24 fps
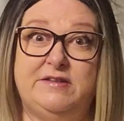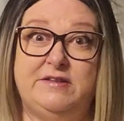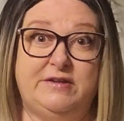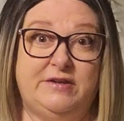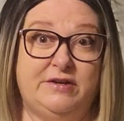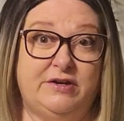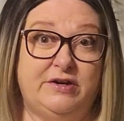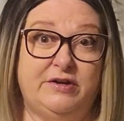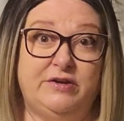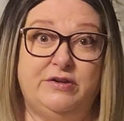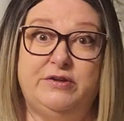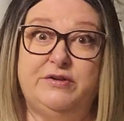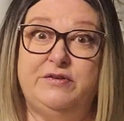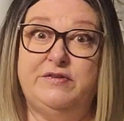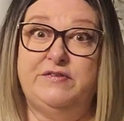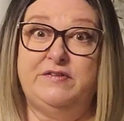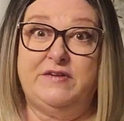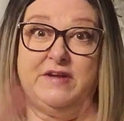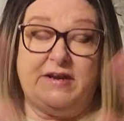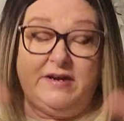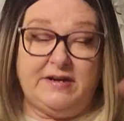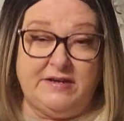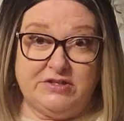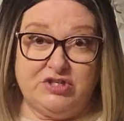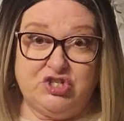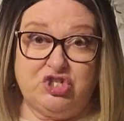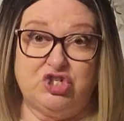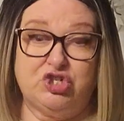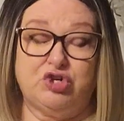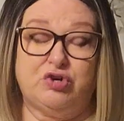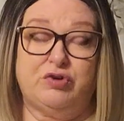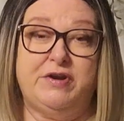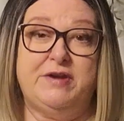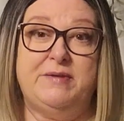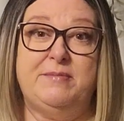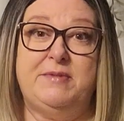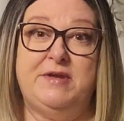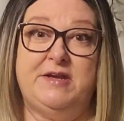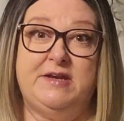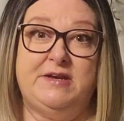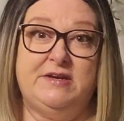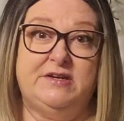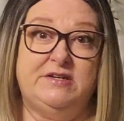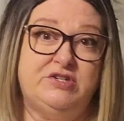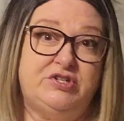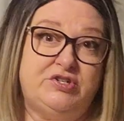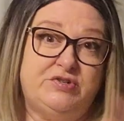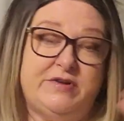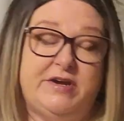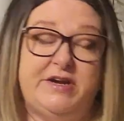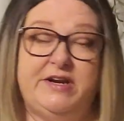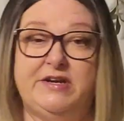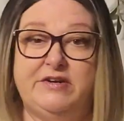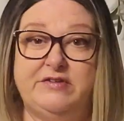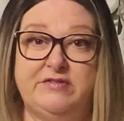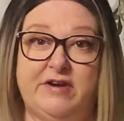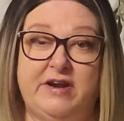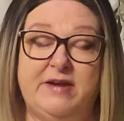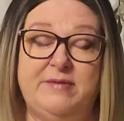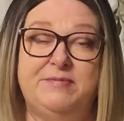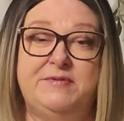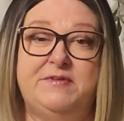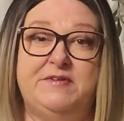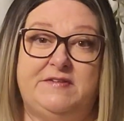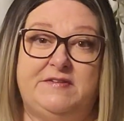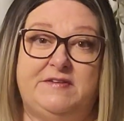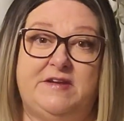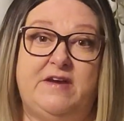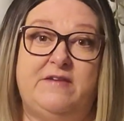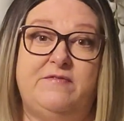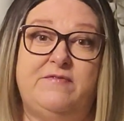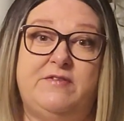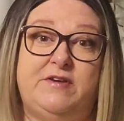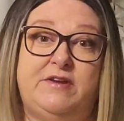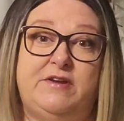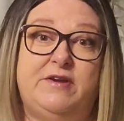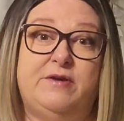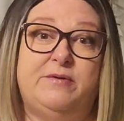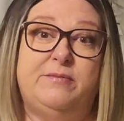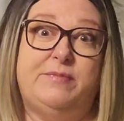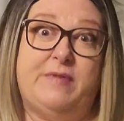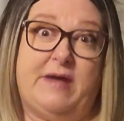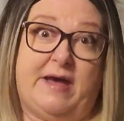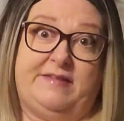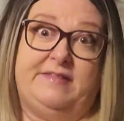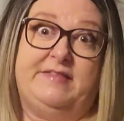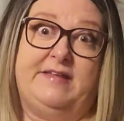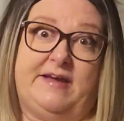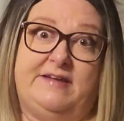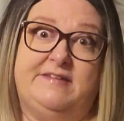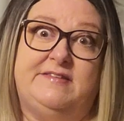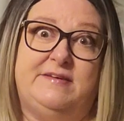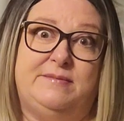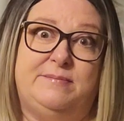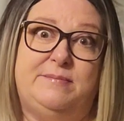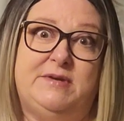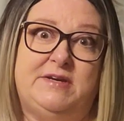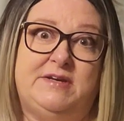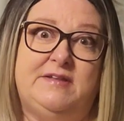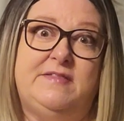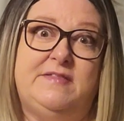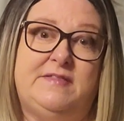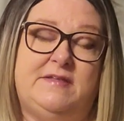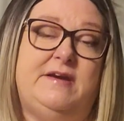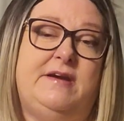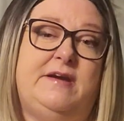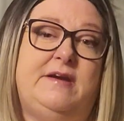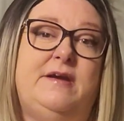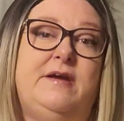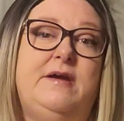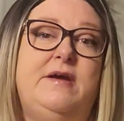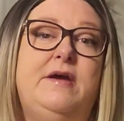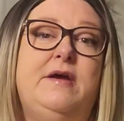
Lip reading: they're hallucinating and screaming and shredding drapes and stuff, that's a big thing.